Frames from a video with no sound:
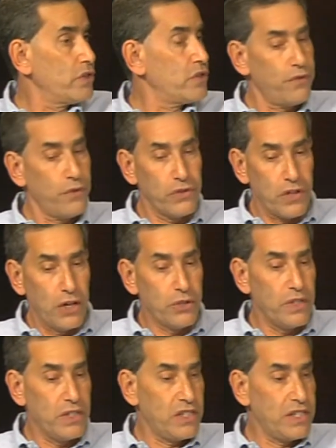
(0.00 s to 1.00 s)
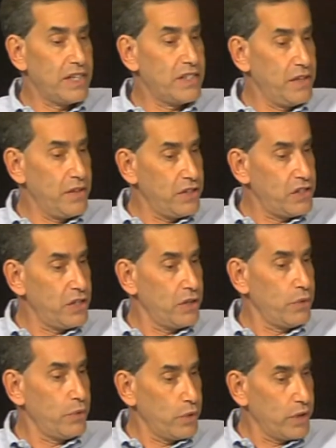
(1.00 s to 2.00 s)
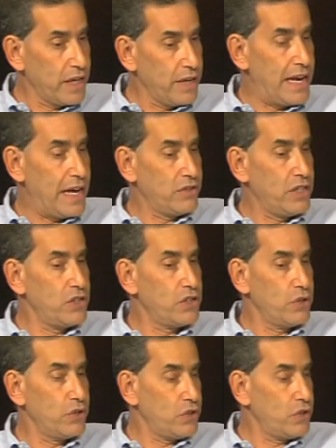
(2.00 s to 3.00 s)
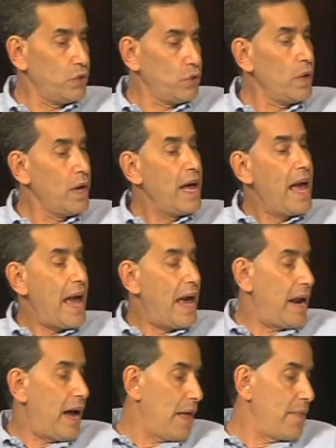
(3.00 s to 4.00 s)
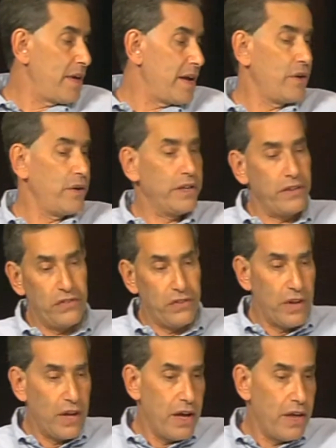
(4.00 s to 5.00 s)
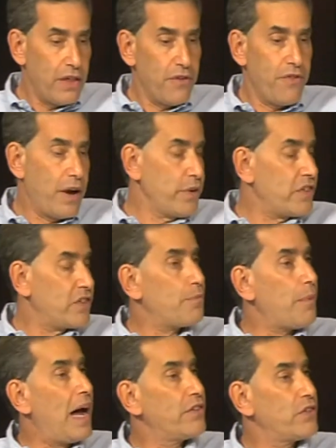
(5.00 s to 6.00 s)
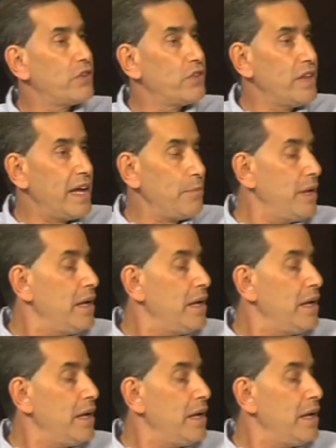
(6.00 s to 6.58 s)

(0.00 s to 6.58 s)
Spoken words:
The first 160 this year, we're giving out T-shirts to, and on there is the various sponsors' name.